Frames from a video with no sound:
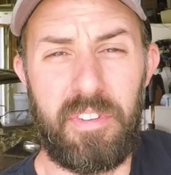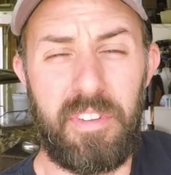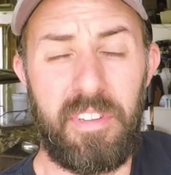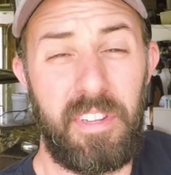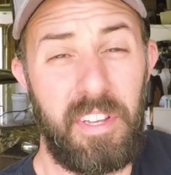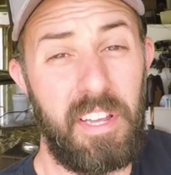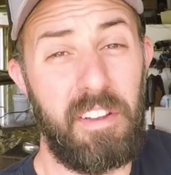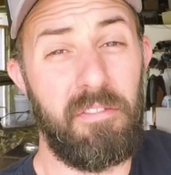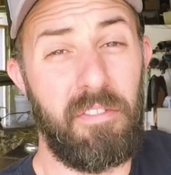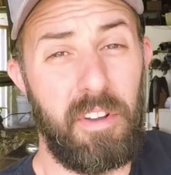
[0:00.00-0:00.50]

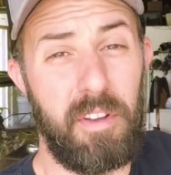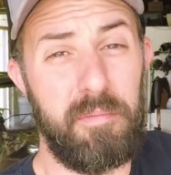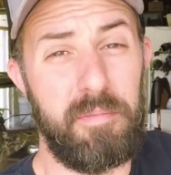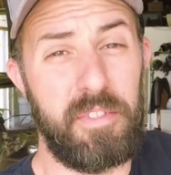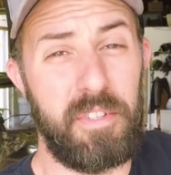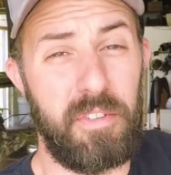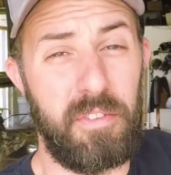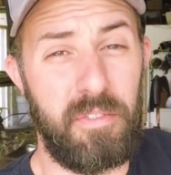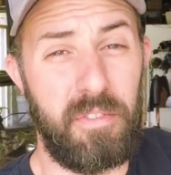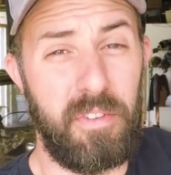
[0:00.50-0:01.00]
He rubbed
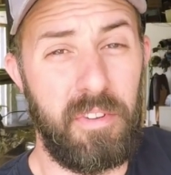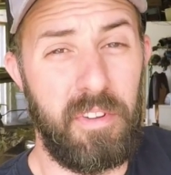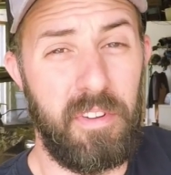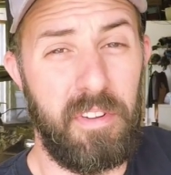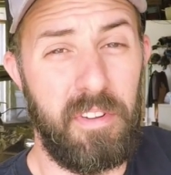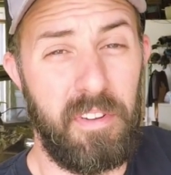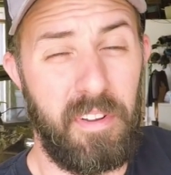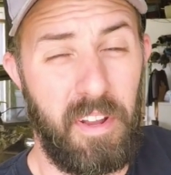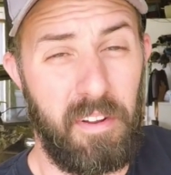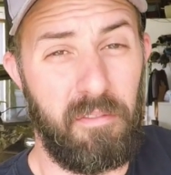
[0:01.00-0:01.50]
you.
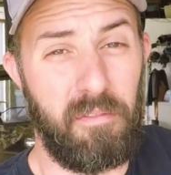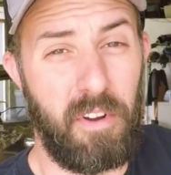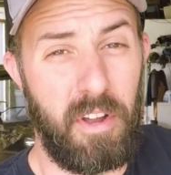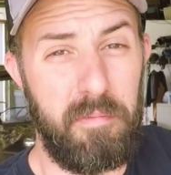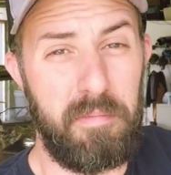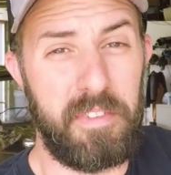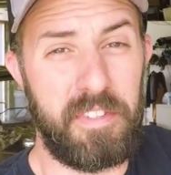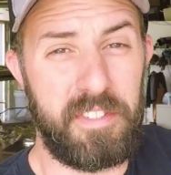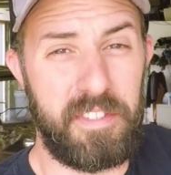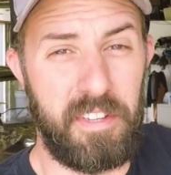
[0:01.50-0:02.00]
And
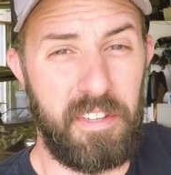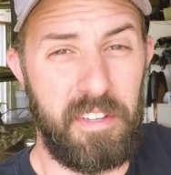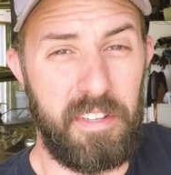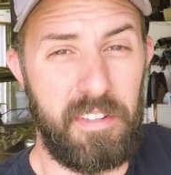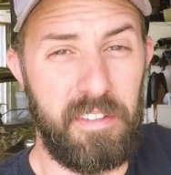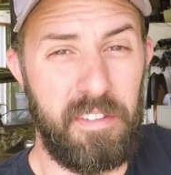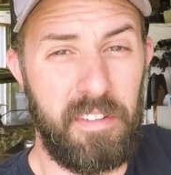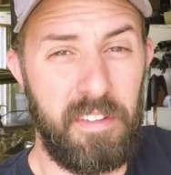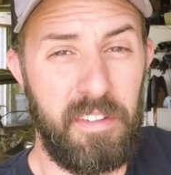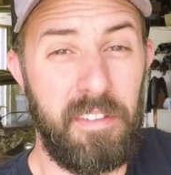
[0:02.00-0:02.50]
rubbing,
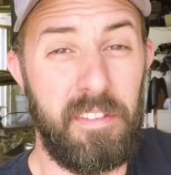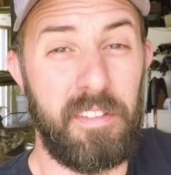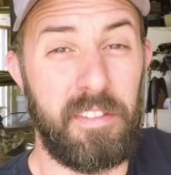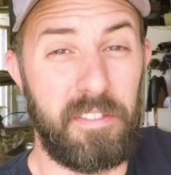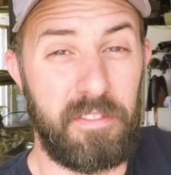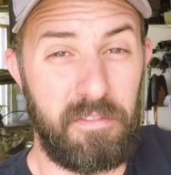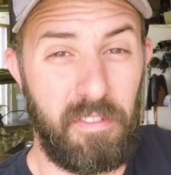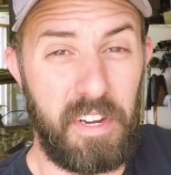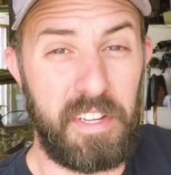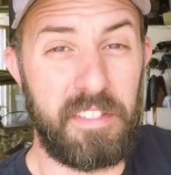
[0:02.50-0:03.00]
son,
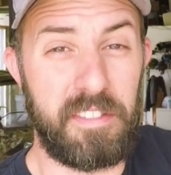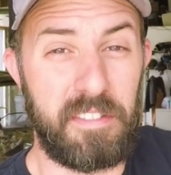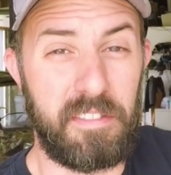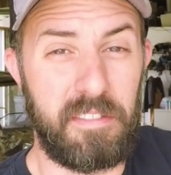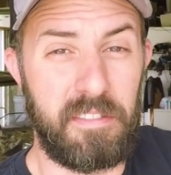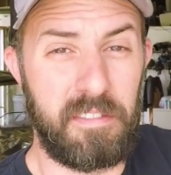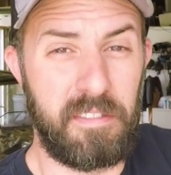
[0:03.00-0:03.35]
is racing.